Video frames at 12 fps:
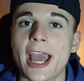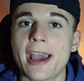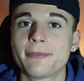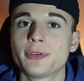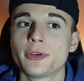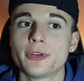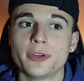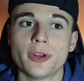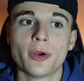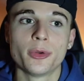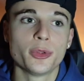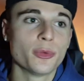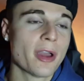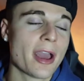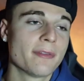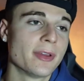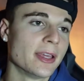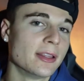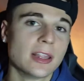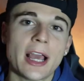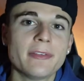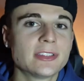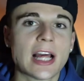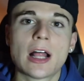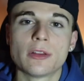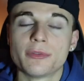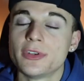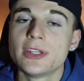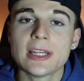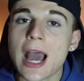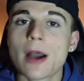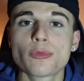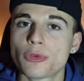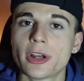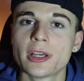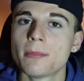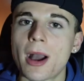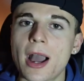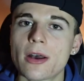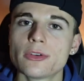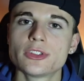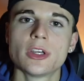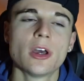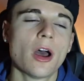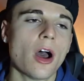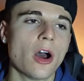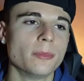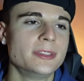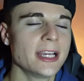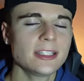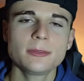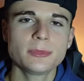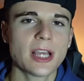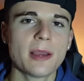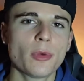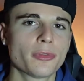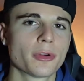after you know you have a lifestyle of not running miles, Um, take some time off.